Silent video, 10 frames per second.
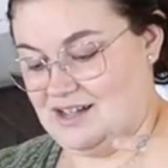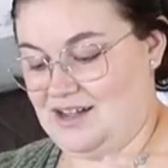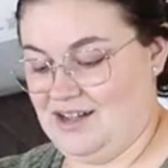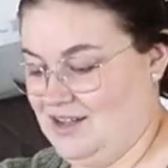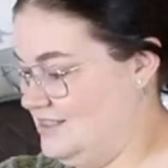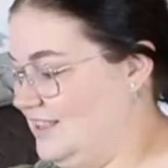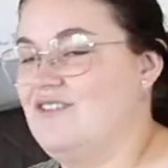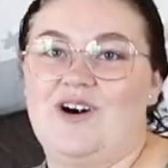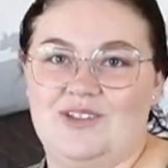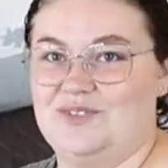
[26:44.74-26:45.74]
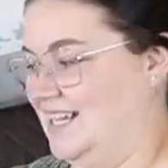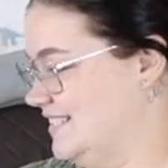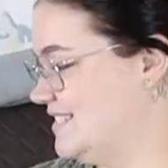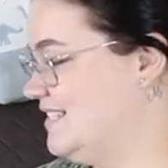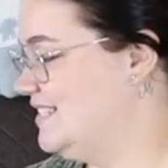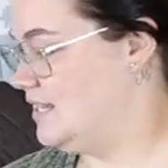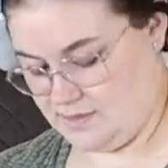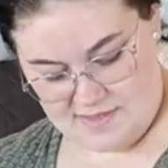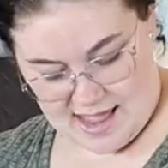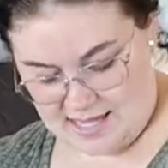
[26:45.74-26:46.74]
Oh, love the olive greens.
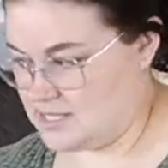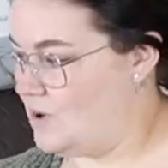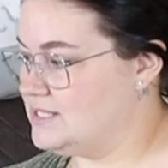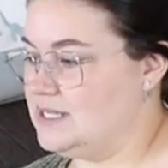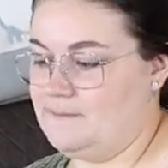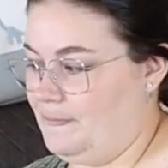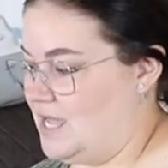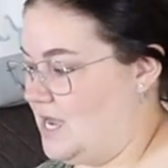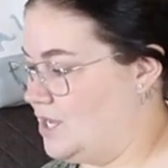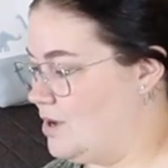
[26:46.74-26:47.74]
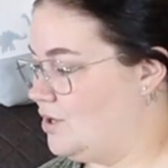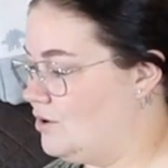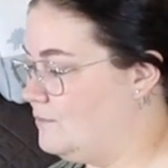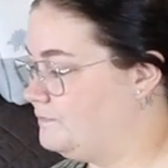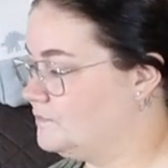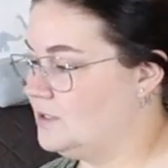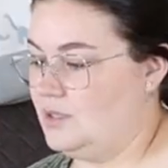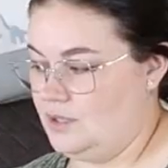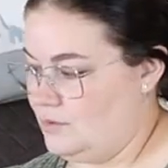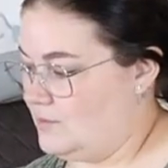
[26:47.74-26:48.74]
That is a onesie. I got kimono,
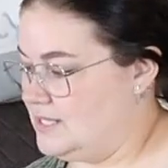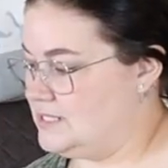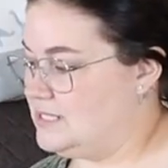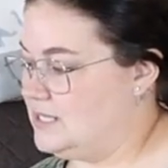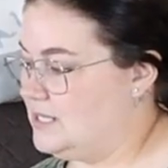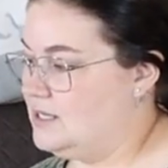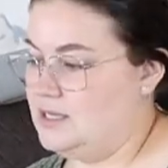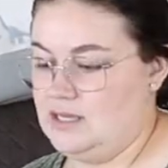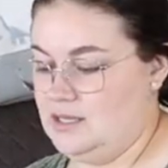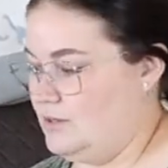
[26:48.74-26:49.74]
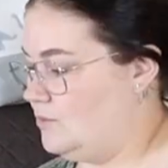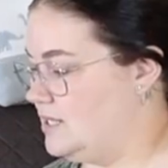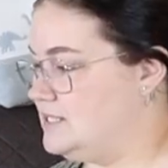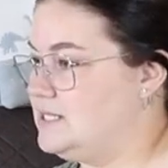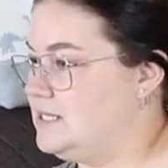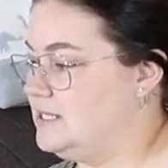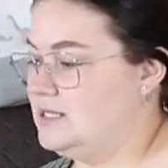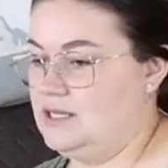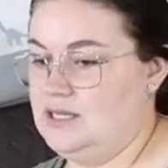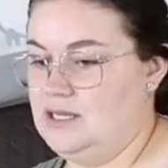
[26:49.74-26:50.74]
onesie, onesie,
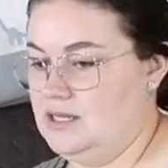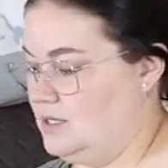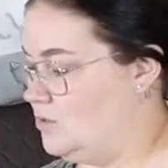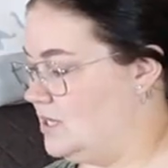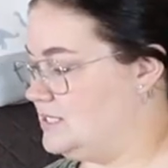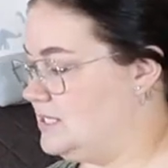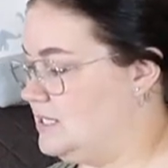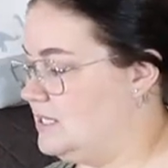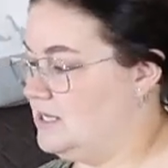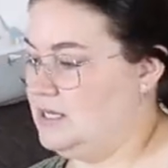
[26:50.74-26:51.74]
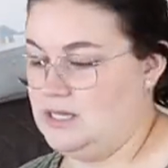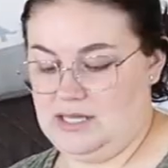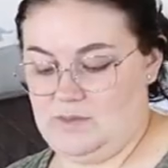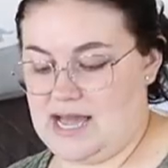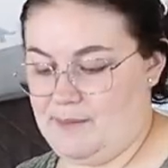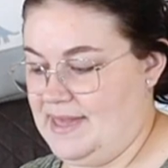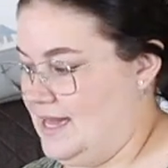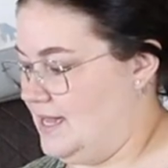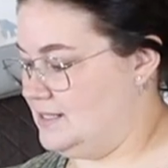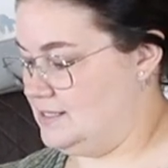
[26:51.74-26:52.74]
onesie. We got
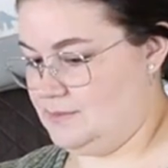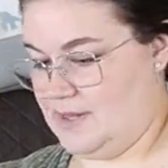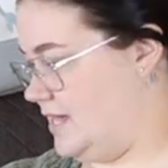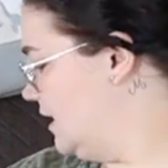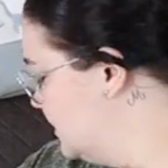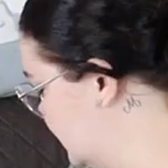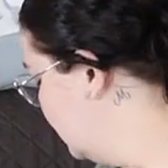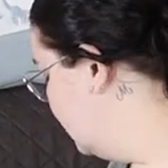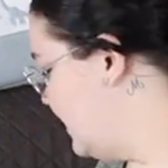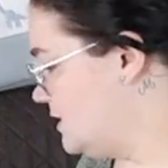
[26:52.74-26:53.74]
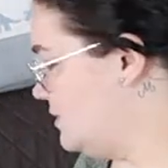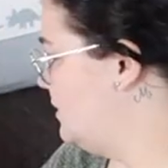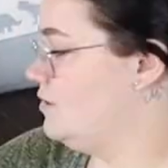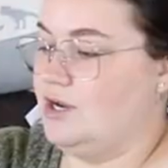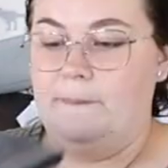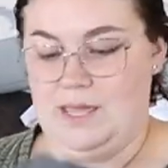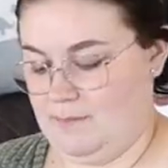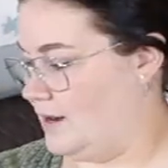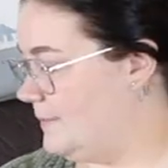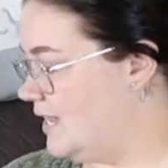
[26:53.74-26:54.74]
pants, pants. There's a pants I put down here earlier.
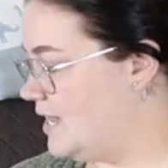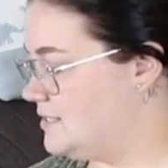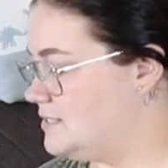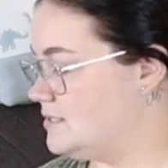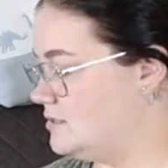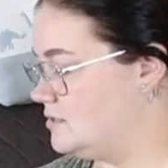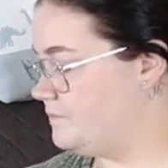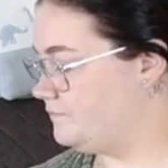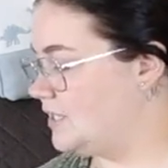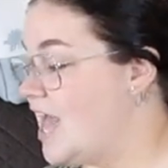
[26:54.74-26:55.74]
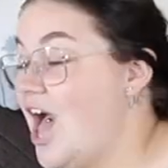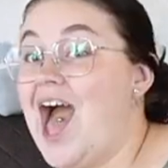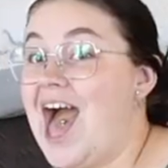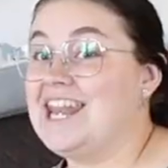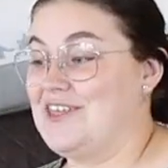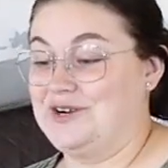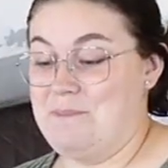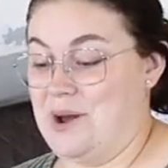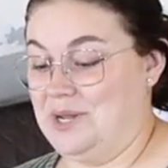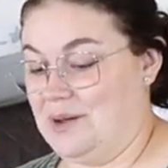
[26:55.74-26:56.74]
Pair of pants. Another
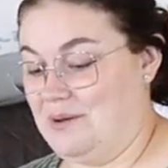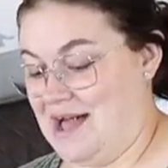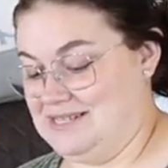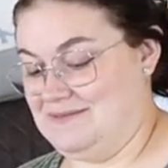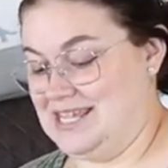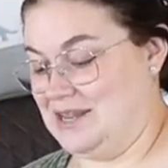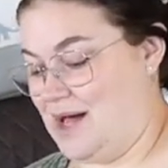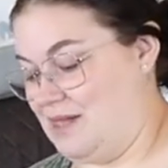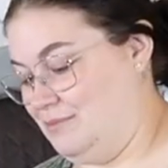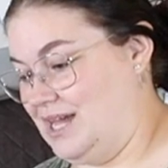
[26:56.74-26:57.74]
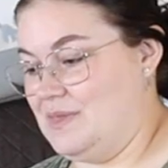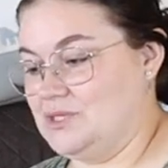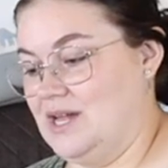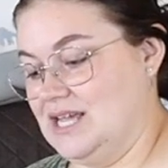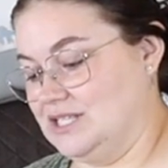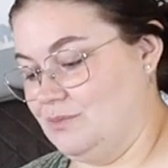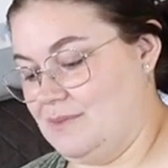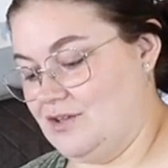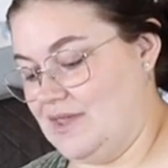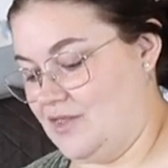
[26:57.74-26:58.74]
kimono. I was even thinking about maybe bringing this one. It's a little bit
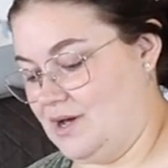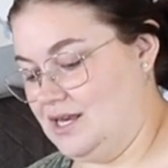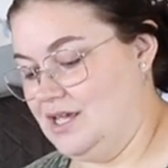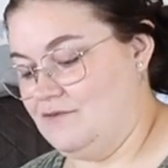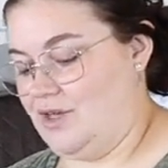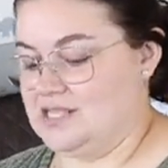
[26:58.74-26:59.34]
bigger than the other one for the